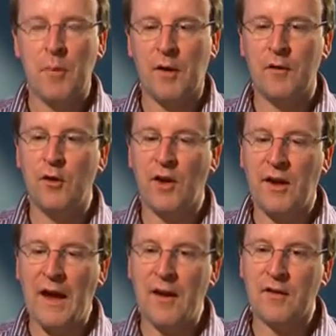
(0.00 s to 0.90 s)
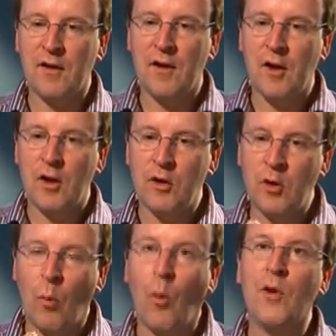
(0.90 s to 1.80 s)
because you could get
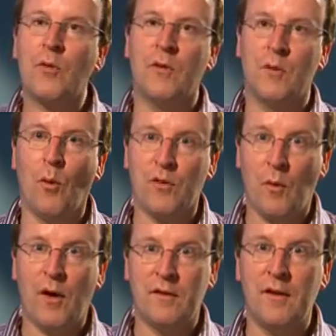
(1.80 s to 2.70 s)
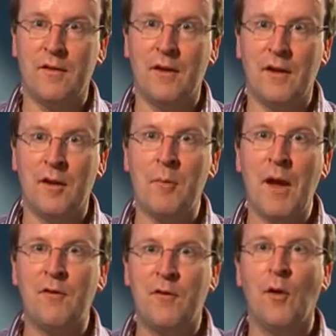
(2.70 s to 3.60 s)
your water resource quite easily and
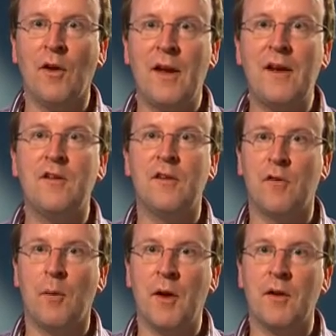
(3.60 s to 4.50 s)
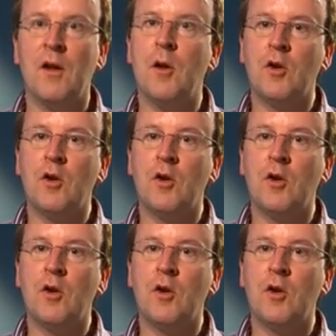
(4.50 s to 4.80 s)
make fuel and energy from it.